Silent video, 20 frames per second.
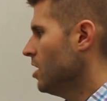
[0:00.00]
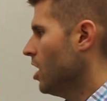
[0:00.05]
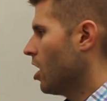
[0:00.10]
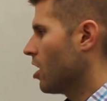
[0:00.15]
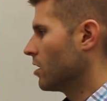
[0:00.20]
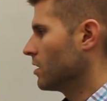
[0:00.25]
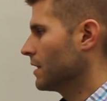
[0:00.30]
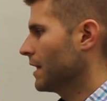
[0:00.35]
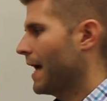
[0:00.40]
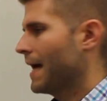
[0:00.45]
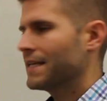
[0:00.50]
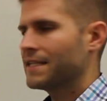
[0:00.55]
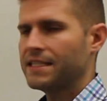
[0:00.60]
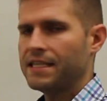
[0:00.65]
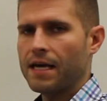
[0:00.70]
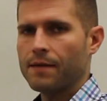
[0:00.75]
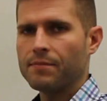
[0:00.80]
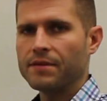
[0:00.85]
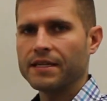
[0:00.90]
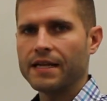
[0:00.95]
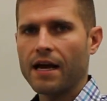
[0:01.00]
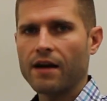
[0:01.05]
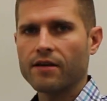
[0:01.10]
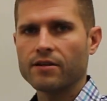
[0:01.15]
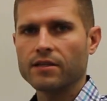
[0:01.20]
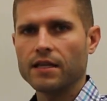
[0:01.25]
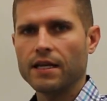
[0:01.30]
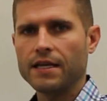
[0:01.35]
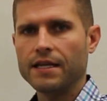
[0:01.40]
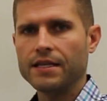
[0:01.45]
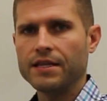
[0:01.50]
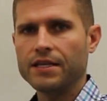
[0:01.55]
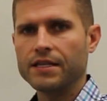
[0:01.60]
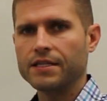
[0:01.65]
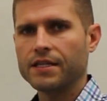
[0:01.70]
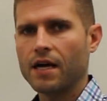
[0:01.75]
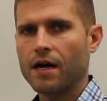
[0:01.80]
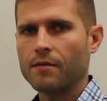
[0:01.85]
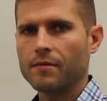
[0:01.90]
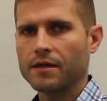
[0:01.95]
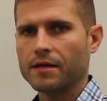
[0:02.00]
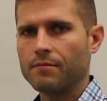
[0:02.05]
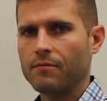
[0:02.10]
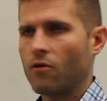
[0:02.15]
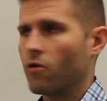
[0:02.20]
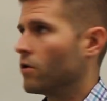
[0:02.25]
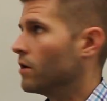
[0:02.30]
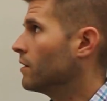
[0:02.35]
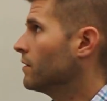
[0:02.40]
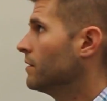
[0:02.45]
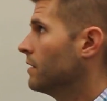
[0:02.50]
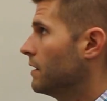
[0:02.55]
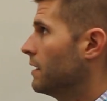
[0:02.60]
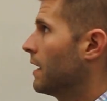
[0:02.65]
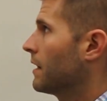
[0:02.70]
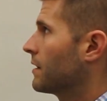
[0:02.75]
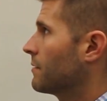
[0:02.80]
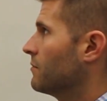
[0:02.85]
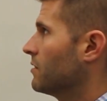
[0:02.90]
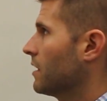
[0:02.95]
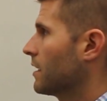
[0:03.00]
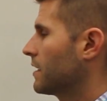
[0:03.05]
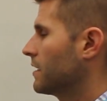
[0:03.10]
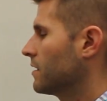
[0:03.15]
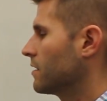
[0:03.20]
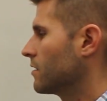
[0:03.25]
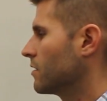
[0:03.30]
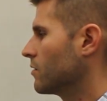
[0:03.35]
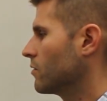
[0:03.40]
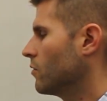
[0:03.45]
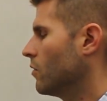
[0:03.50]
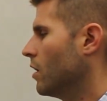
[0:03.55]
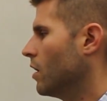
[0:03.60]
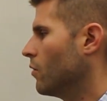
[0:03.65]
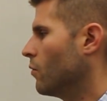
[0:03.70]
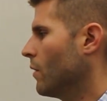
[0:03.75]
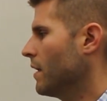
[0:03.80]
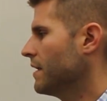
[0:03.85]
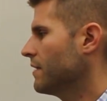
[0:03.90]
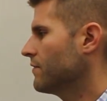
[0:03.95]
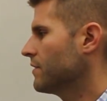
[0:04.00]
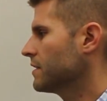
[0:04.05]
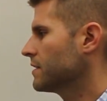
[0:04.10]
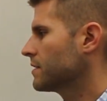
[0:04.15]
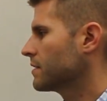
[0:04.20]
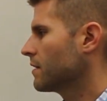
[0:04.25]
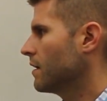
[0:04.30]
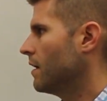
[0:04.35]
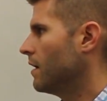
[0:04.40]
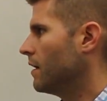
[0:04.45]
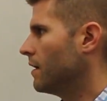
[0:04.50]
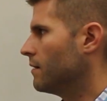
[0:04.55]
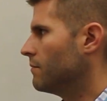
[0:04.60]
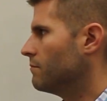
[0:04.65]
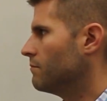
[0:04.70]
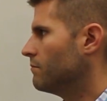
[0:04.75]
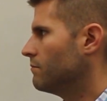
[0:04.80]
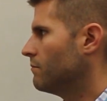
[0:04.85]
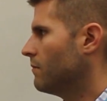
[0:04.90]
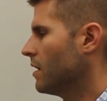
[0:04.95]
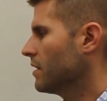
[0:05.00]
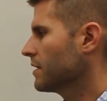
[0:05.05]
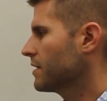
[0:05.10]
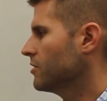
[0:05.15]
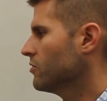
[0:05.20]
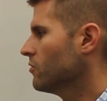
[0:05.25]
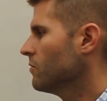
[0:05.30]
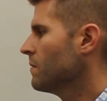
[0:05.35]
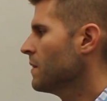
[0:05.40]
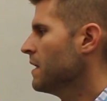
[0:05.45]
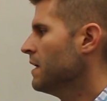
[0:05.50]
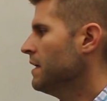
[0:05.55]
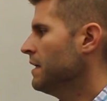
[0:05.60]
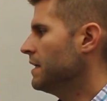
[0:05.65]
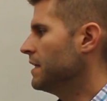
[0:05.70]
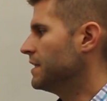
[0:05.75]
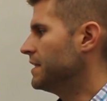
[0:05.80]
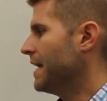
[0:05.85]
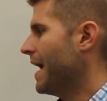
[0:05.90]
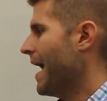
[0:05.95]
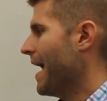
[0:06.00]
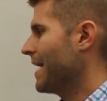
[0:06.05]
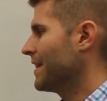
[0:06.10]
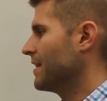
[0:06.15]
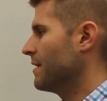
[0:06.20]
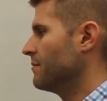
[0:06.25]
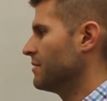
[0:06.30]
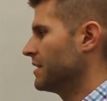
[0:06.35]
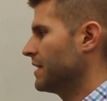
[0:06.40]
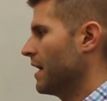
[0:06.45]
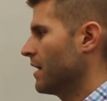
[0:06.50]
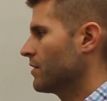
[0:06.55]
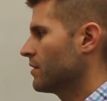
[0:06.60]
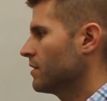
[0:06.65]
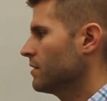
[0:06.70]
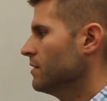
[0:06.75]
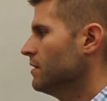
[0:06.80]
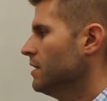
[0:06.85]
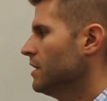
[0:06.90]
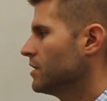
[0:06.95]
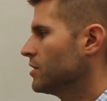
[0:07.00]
Our last step in calculating the atomic or the molecular weight of this molecule is to add them together.